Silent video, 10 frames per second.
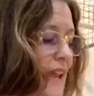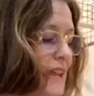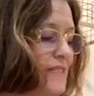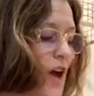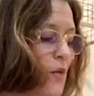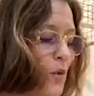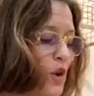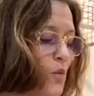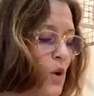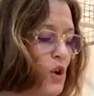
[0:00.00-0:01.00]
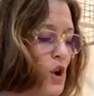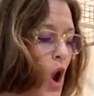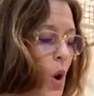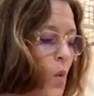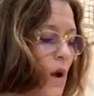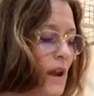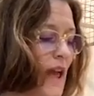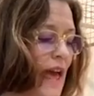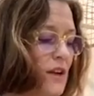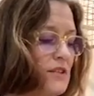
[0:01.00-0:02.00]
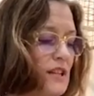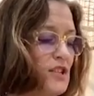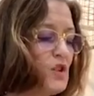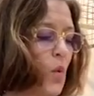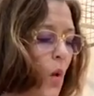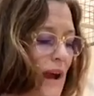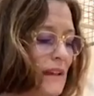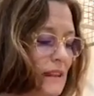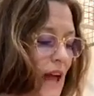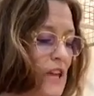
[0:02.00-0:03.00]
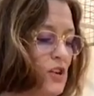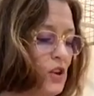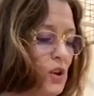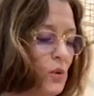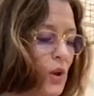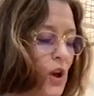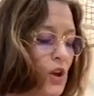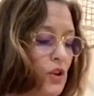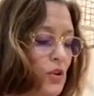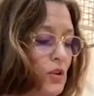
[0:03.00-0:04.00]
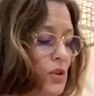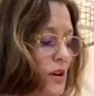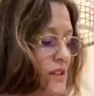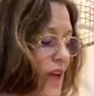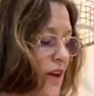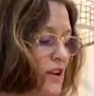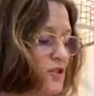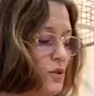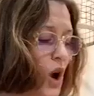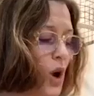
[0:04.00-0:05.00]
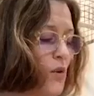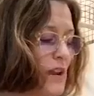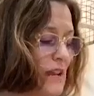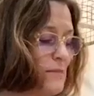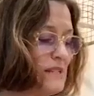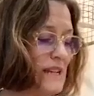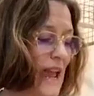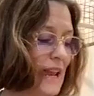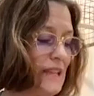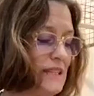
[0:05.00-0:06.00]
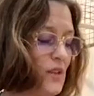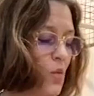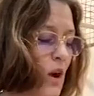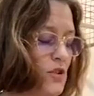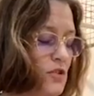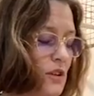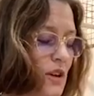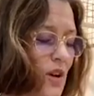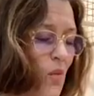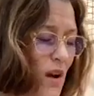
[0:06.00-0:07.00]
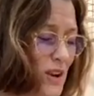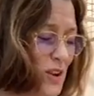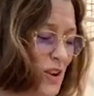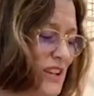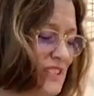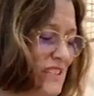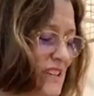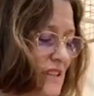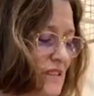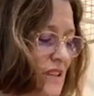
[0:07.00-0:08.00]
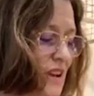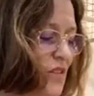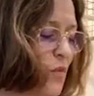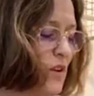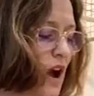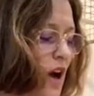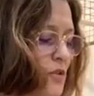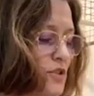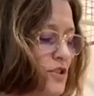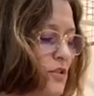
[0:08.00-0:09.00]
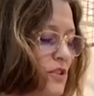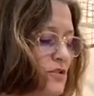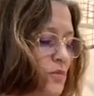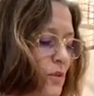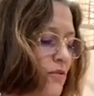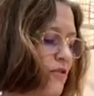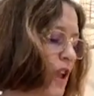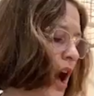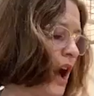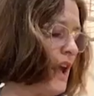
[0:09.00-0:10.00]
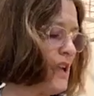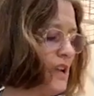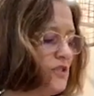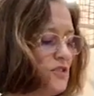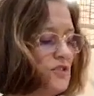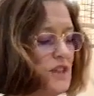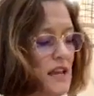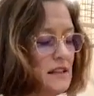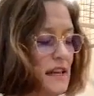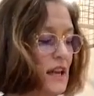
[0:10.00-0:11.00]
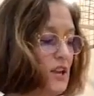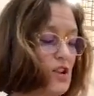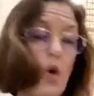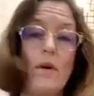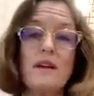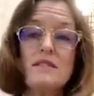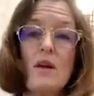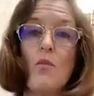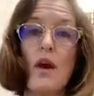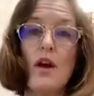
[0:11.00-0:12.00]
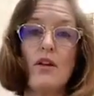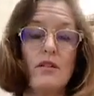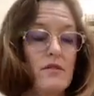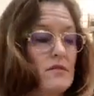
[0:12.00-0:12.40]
And in that room where no one else is quite like you, you'll look down at your own empty hands and wonder, what good is this when other students were flying and sailing and going somewhere?